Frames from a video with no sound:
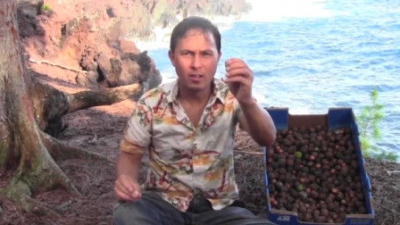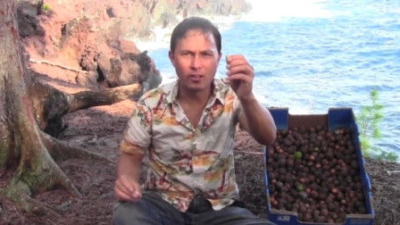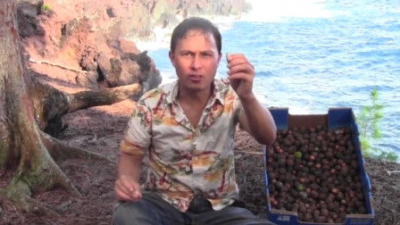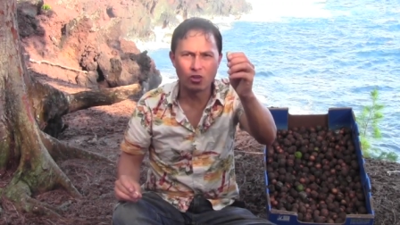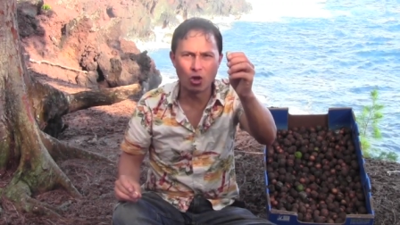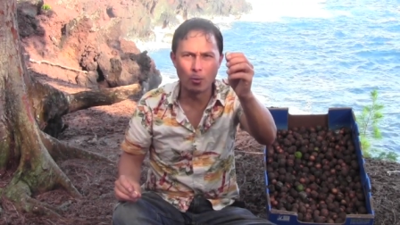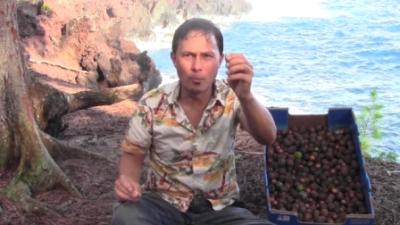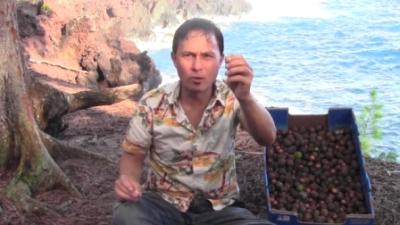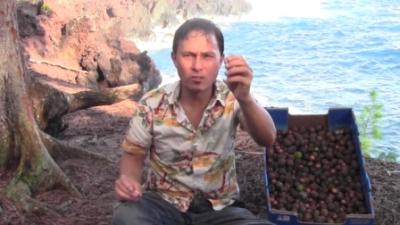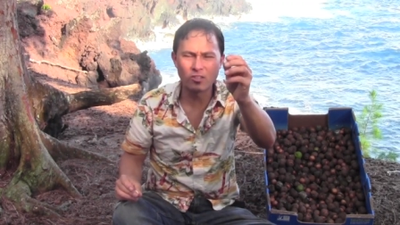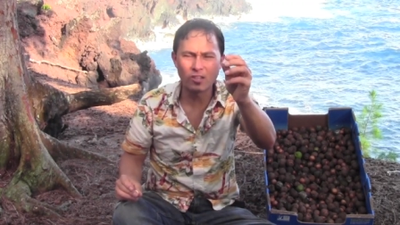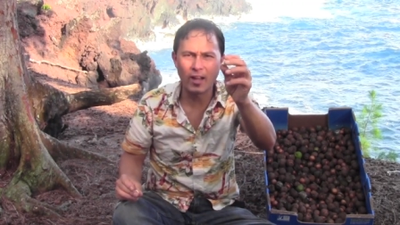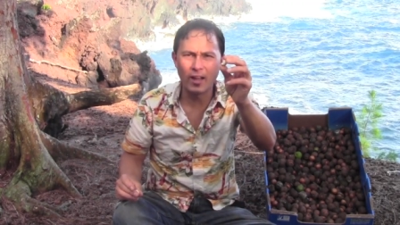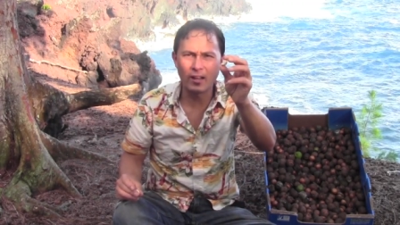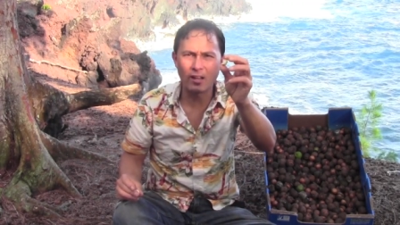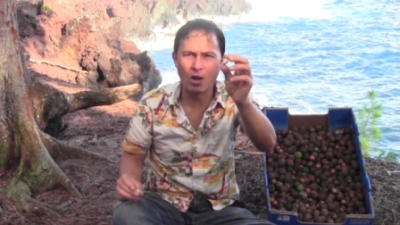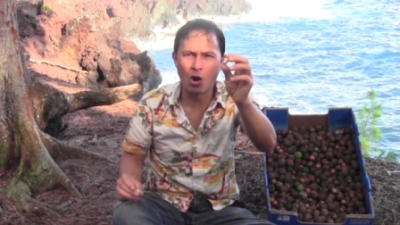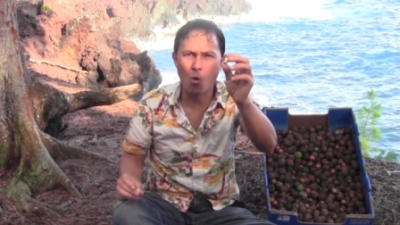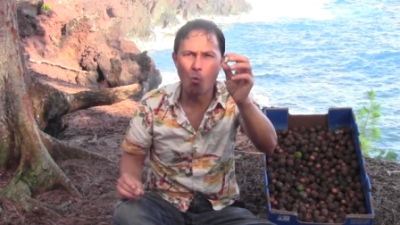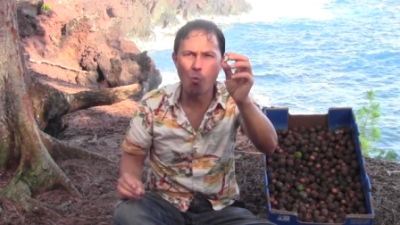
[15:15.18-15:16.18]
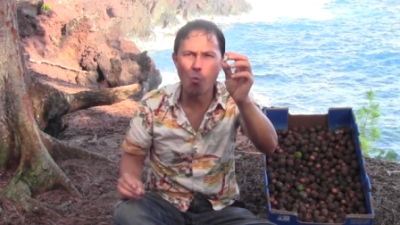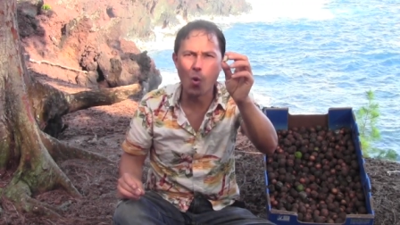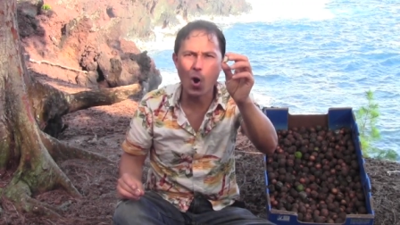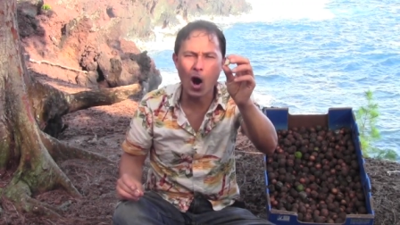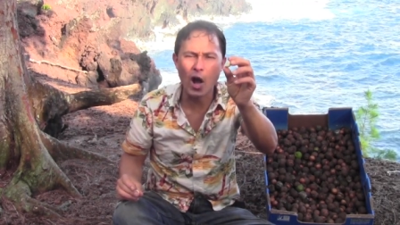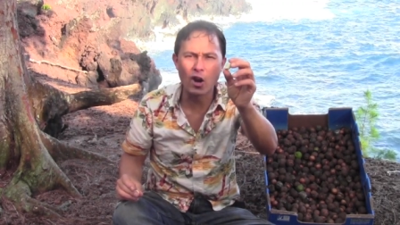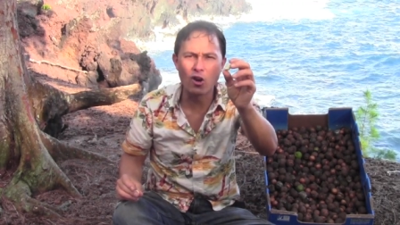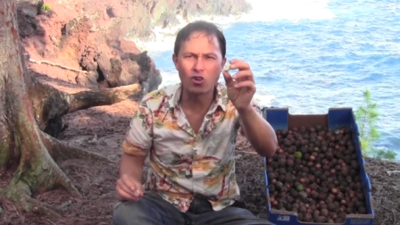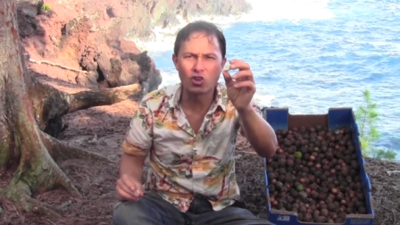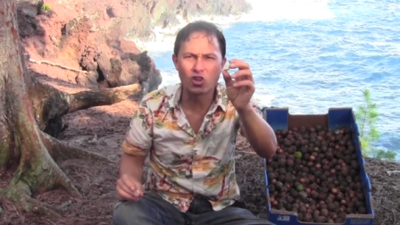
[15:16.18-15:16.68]
It's almost like a
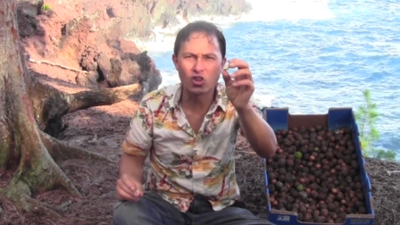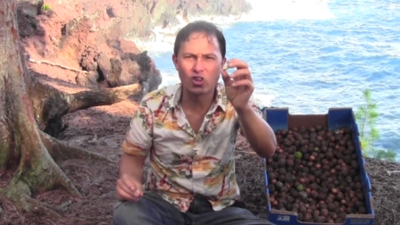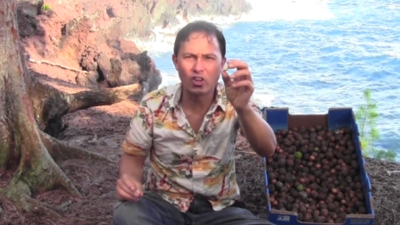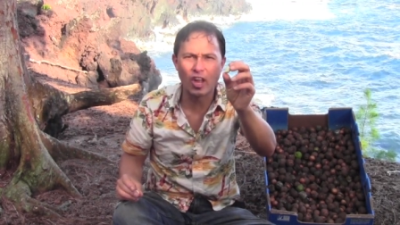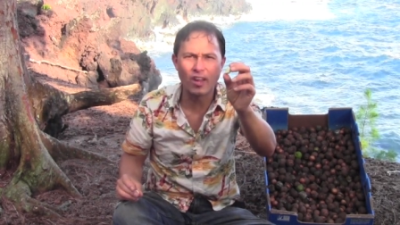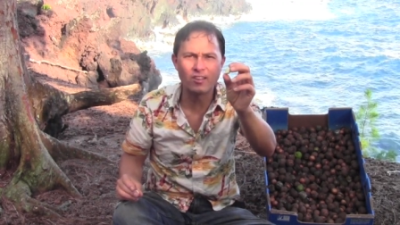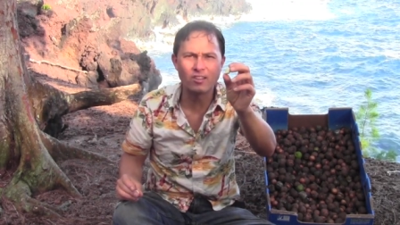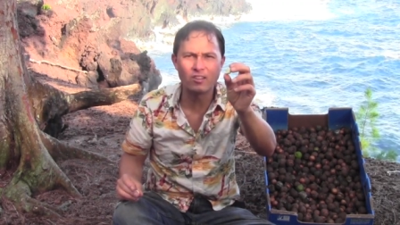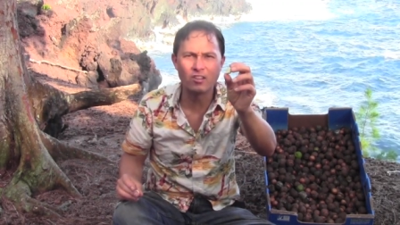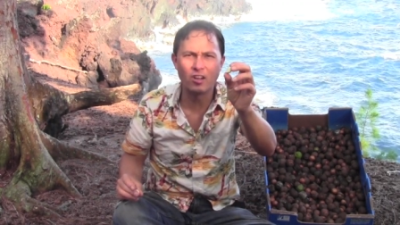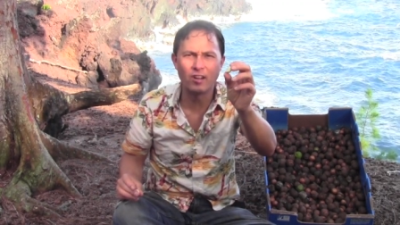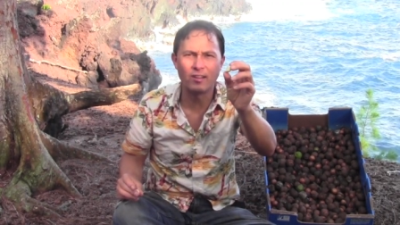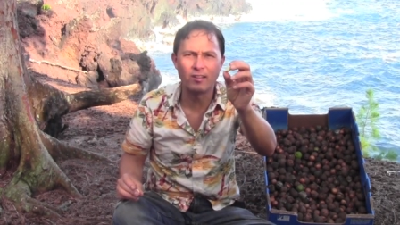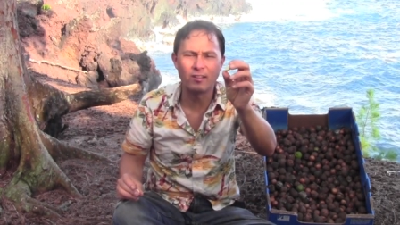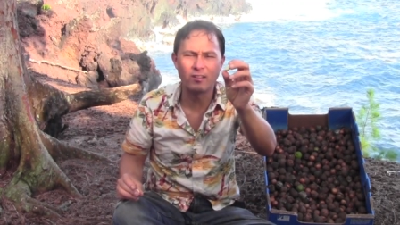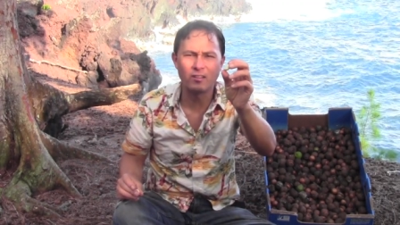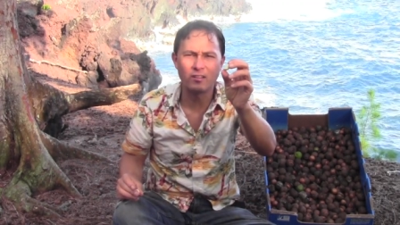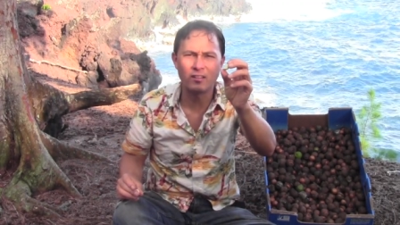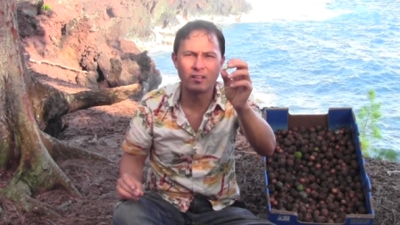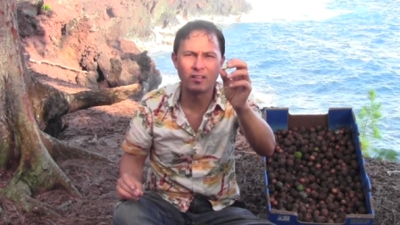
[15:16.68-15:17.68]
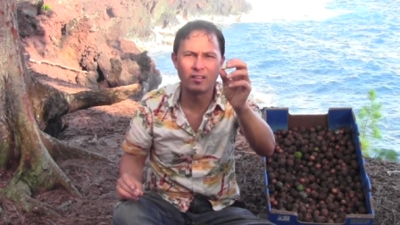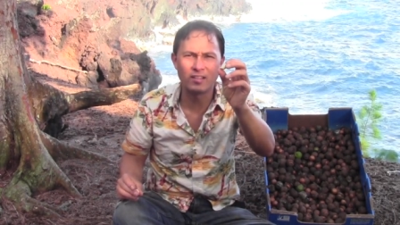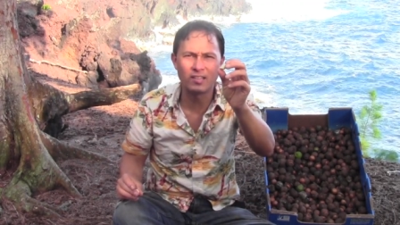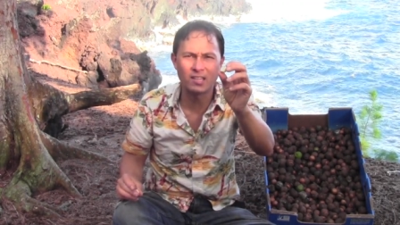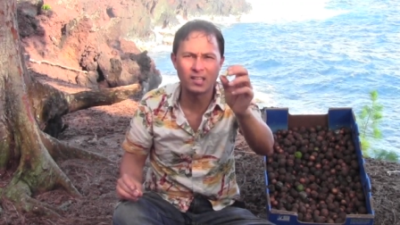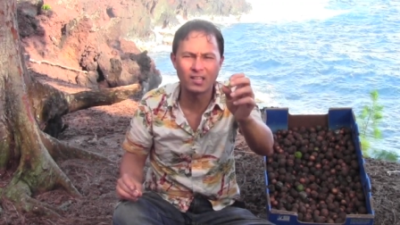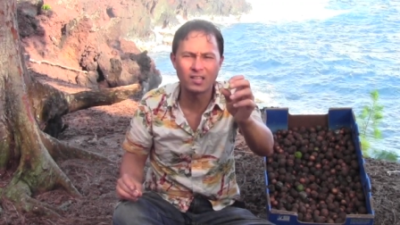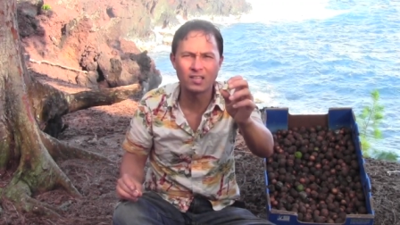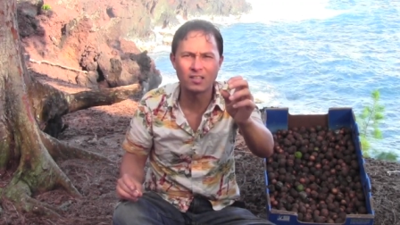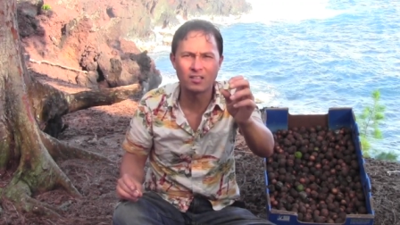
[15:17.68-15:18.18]
water chestnut
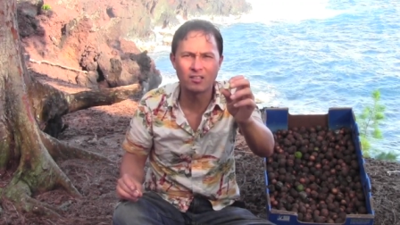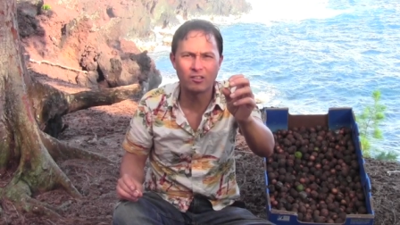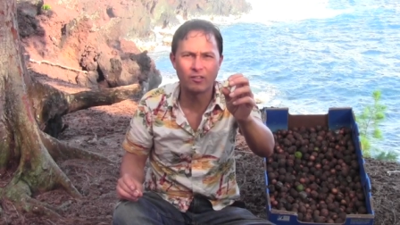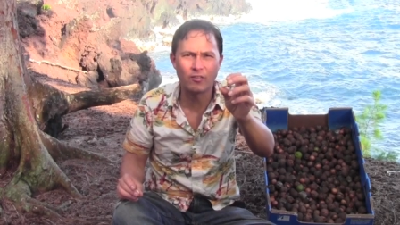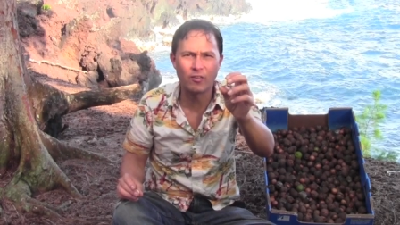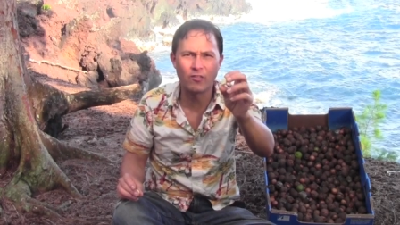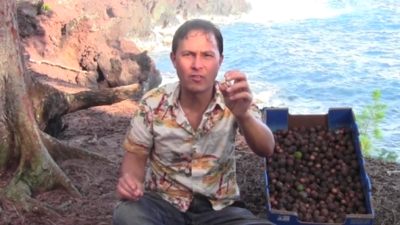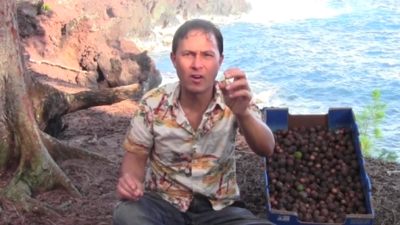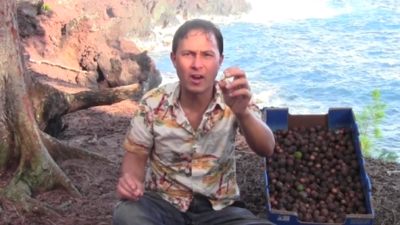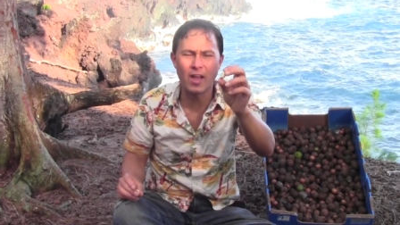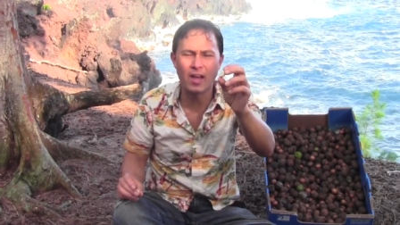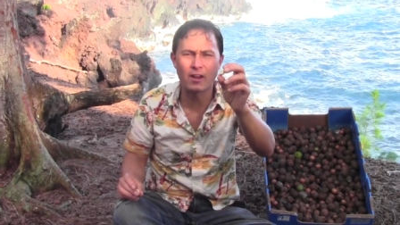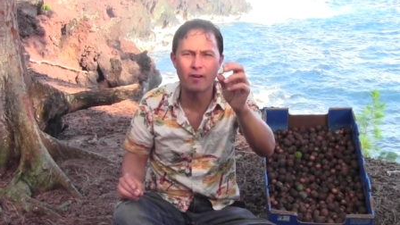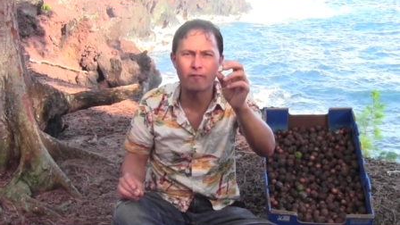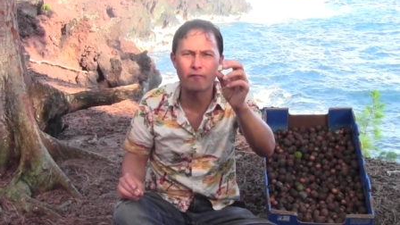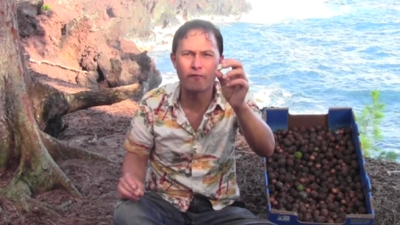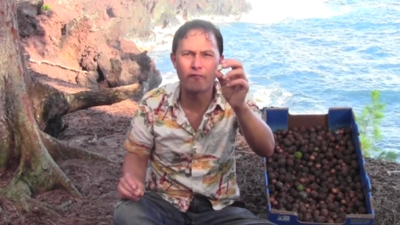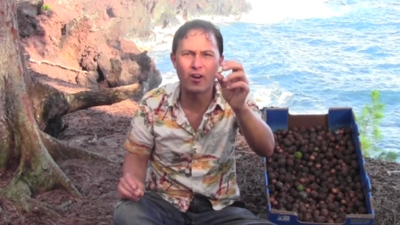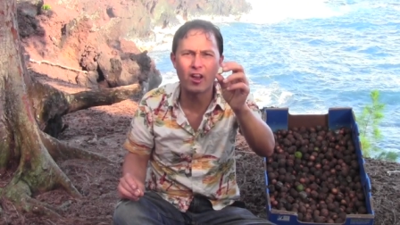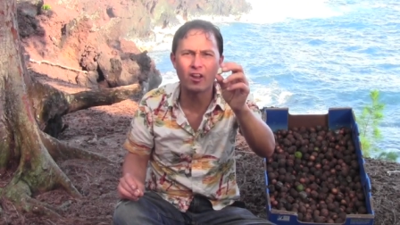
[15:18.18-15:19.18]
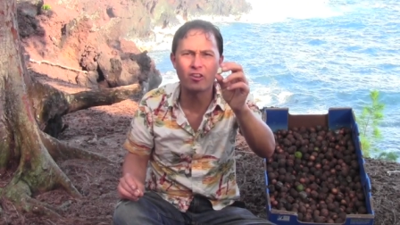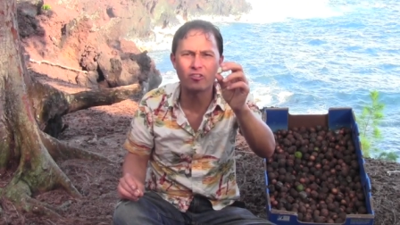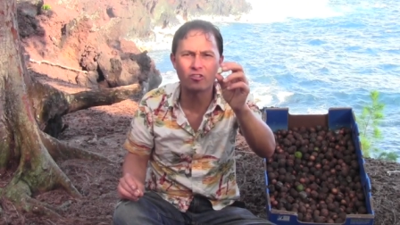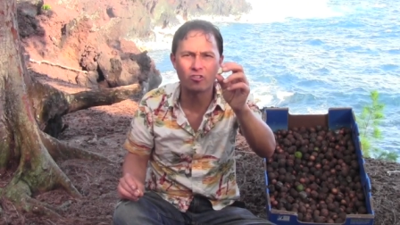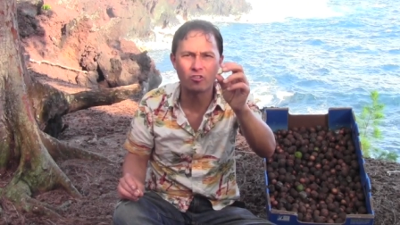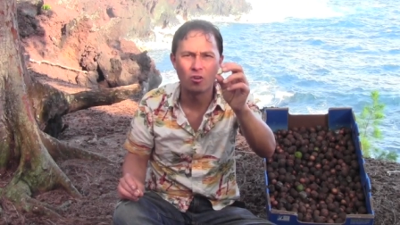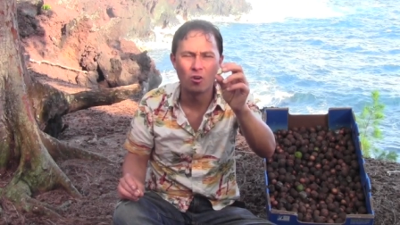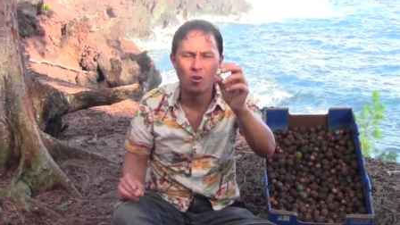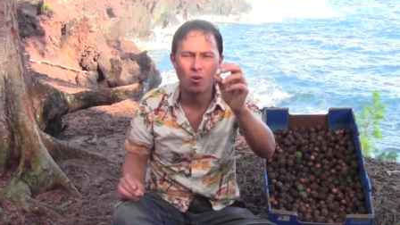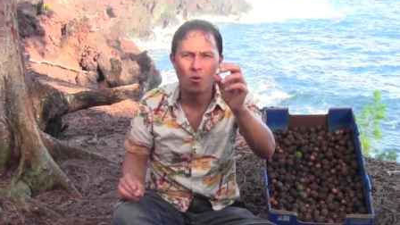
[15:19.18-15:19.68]
consistency if you ever had a
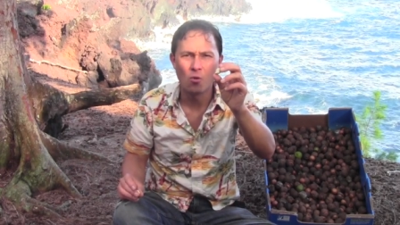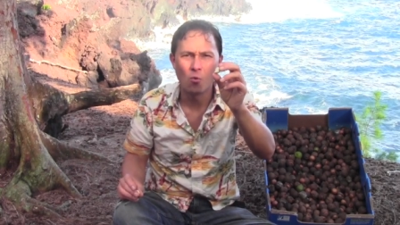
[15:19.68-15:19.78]
fresh